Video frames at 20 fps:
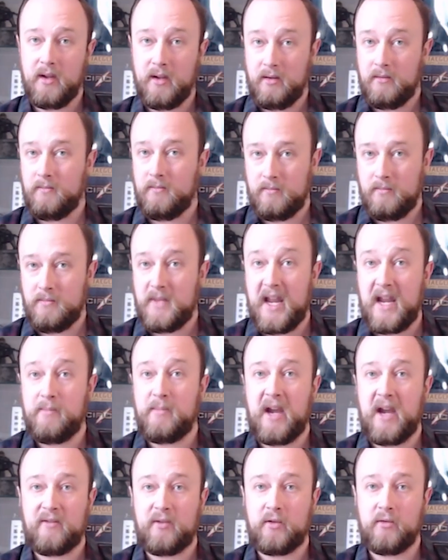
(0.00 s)
named
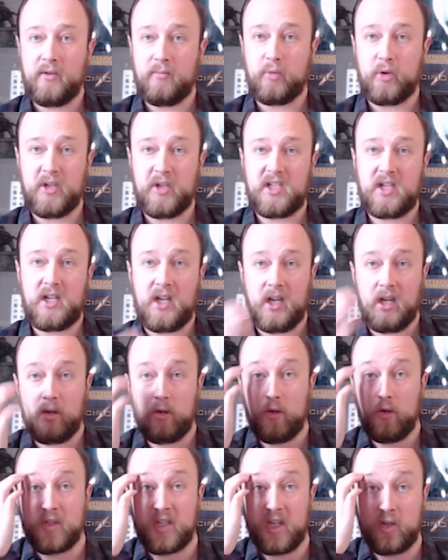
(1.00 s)
after the Priest King
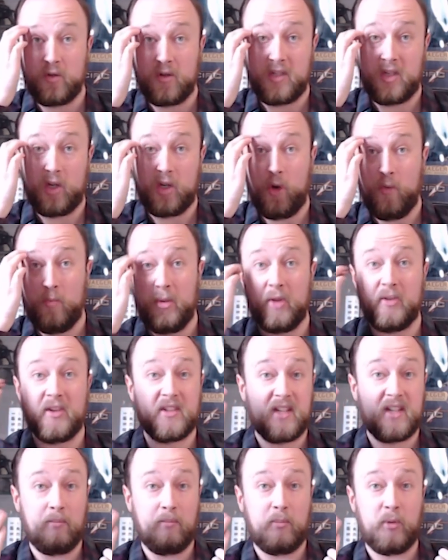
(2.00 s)
who centuries ago built the
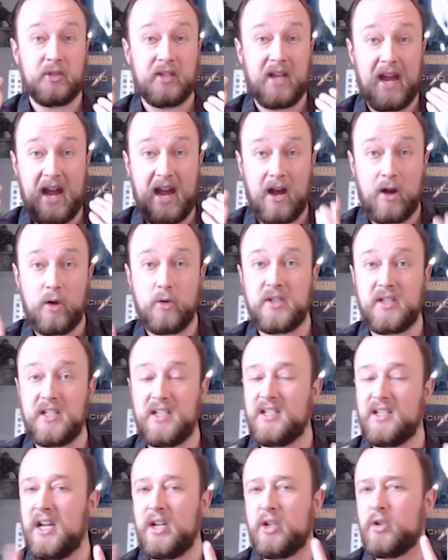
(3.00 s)
temple to house these
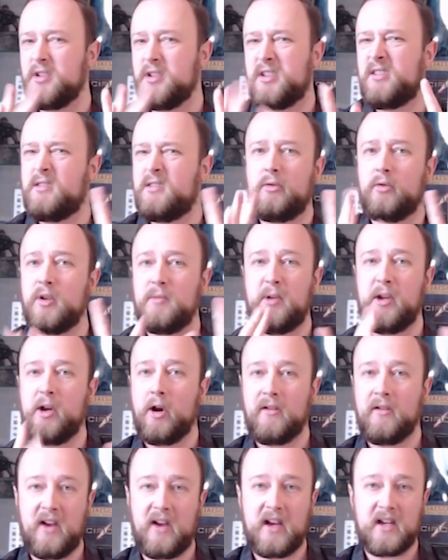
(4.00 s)
dangerous, creepy
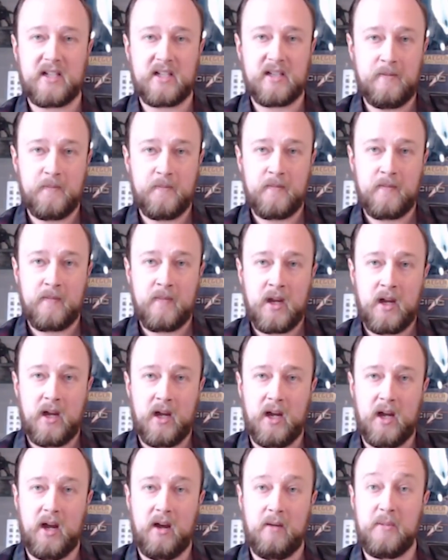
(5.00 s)
artifacts.
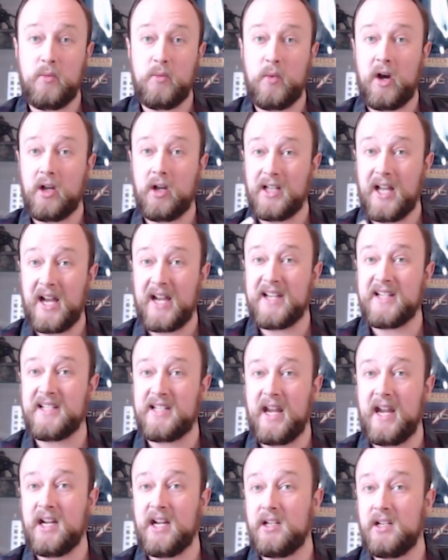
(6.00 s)
Meanwhile, Elias
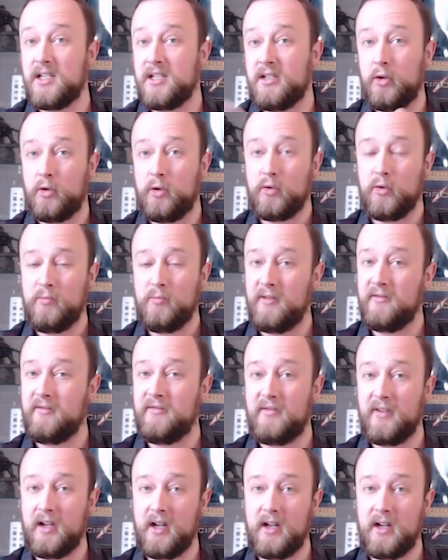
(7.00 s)
Gade and his little group
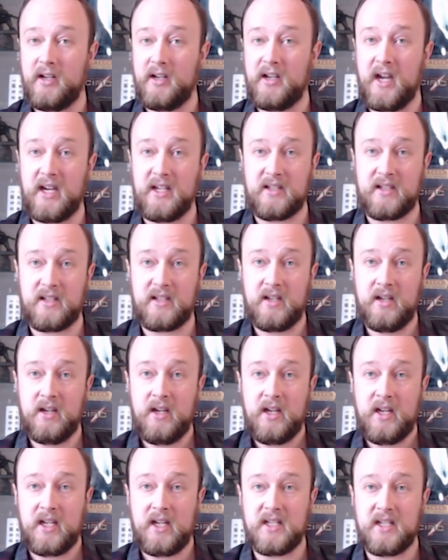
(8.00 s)
of knights
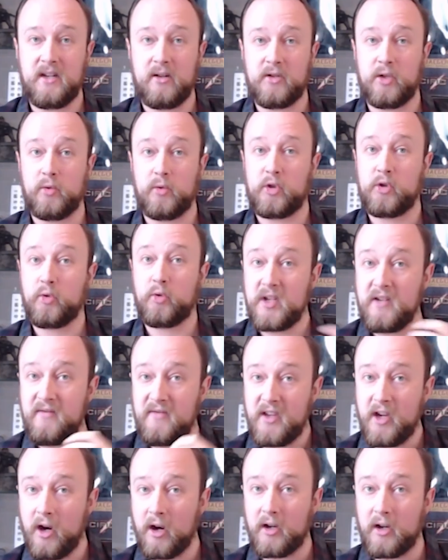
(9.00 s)
is there to retrieve
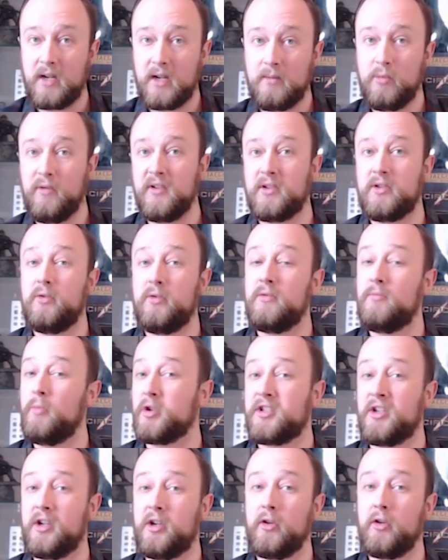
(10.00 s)
the arc and move it to a more
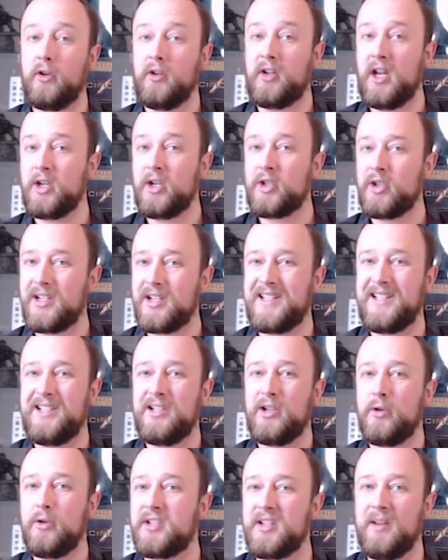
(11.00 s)
secure location because he
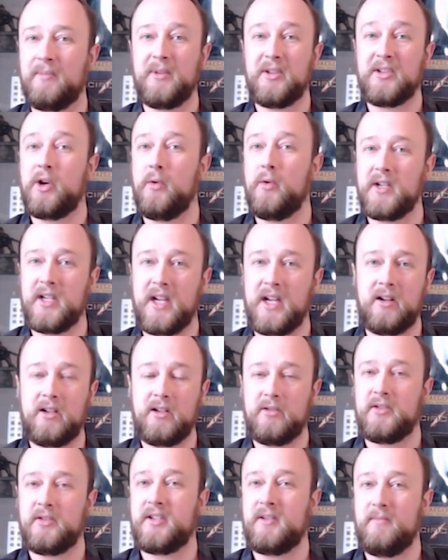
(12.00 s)
knows something's going down. He
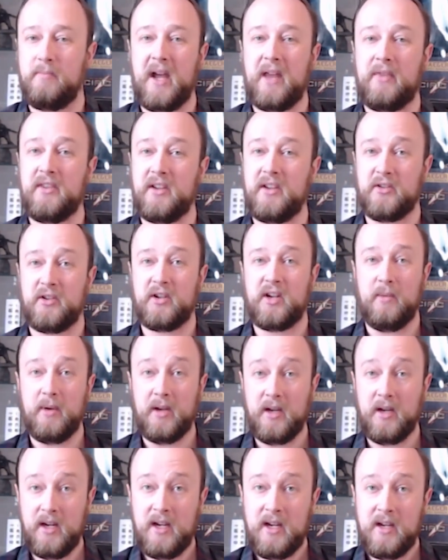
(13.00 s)
knows some bad things are coming,
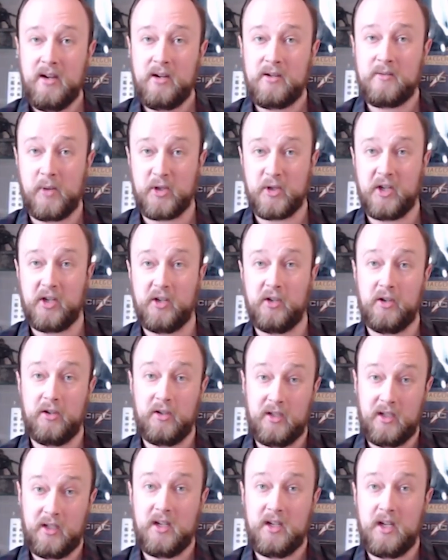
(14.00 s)

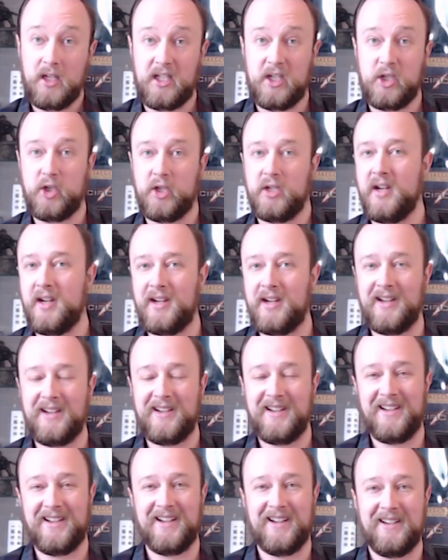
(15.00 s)
particularly Legion.
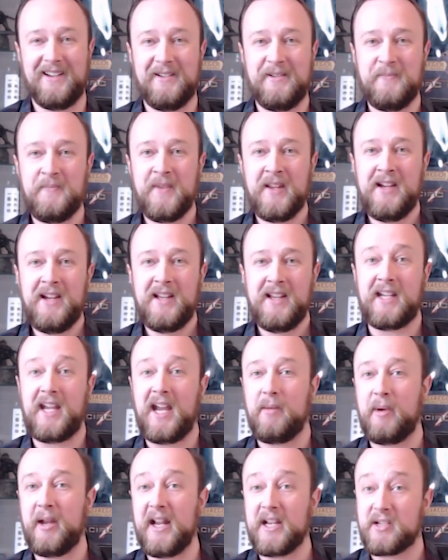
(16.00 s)
The
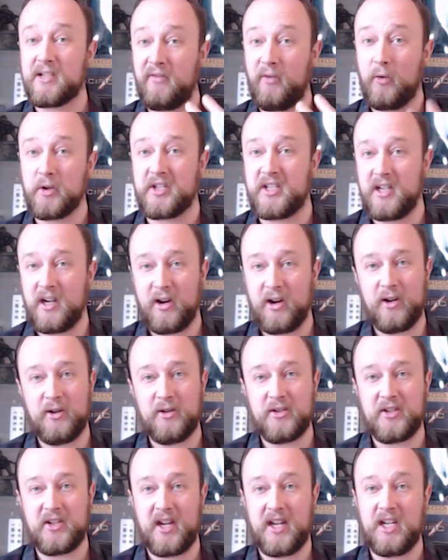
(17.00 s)
campaign has 4
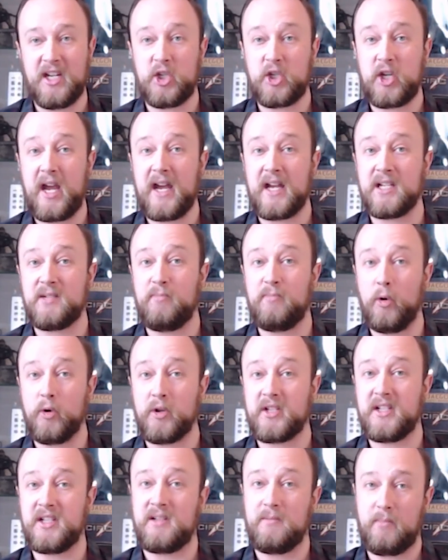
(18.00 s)
scenarios, and each has
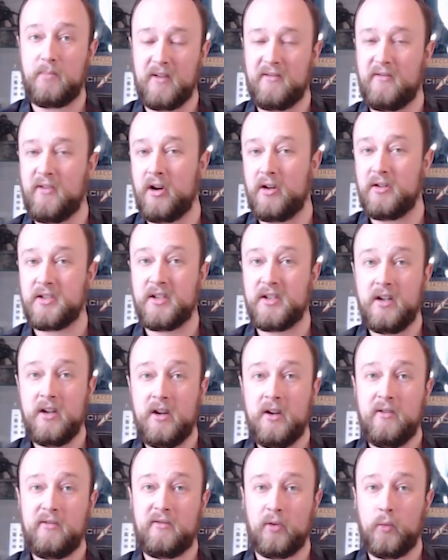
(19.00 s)
bonuses and pitfalls
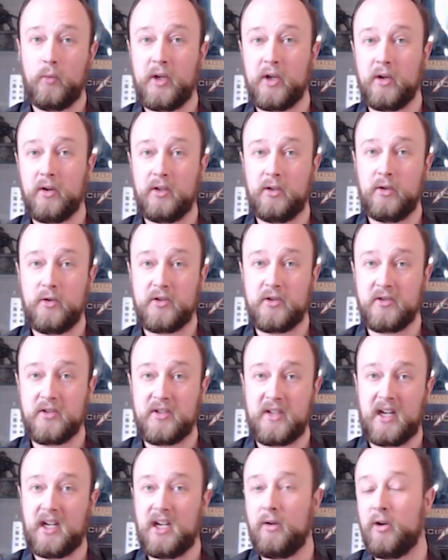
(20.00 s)
for winner and losers
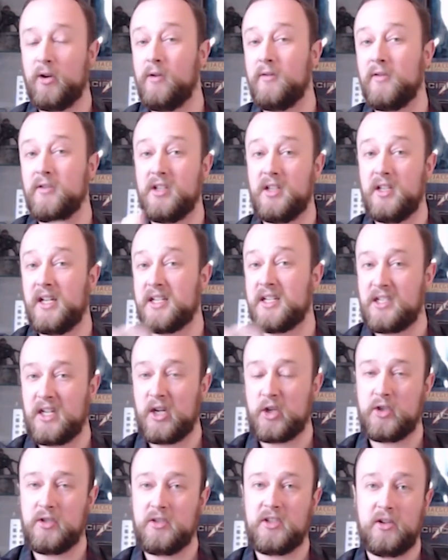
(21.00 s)
that carry over to the next
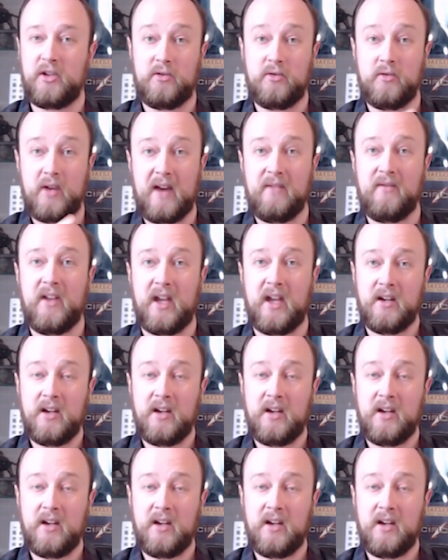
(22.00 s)
session. So you have that